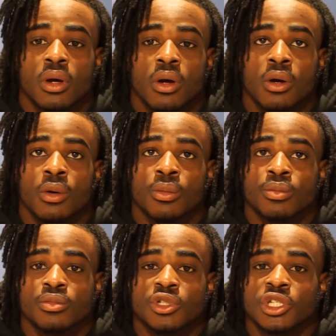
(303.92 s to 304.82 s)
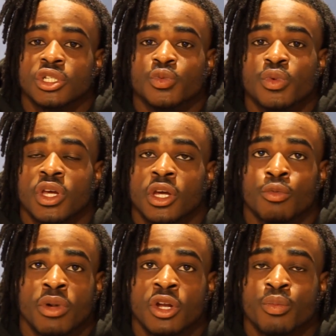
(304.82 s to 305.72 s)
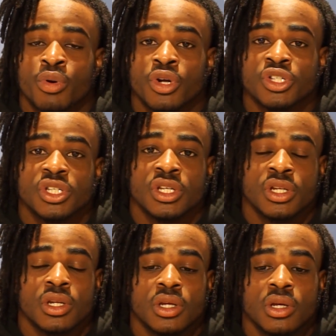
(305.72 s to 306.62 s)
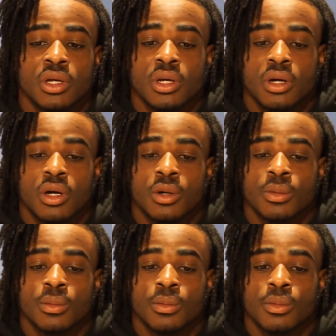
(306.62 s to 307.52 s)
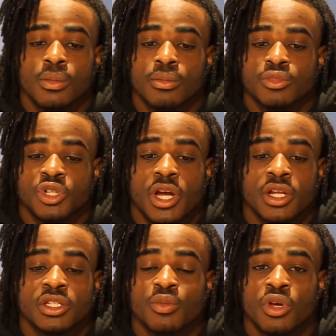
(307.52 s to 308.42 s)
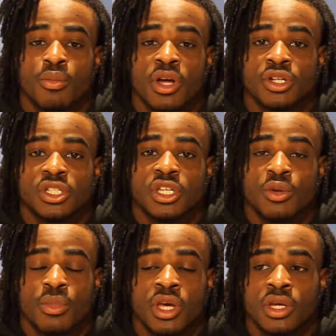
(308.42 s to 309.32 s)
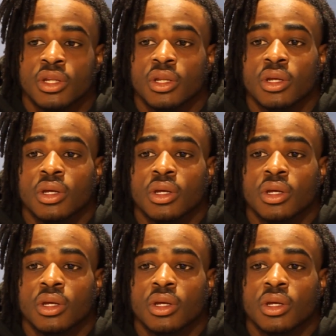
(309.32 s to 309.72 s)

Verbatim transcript: um, just being a better person, um, trying to be a better teammate,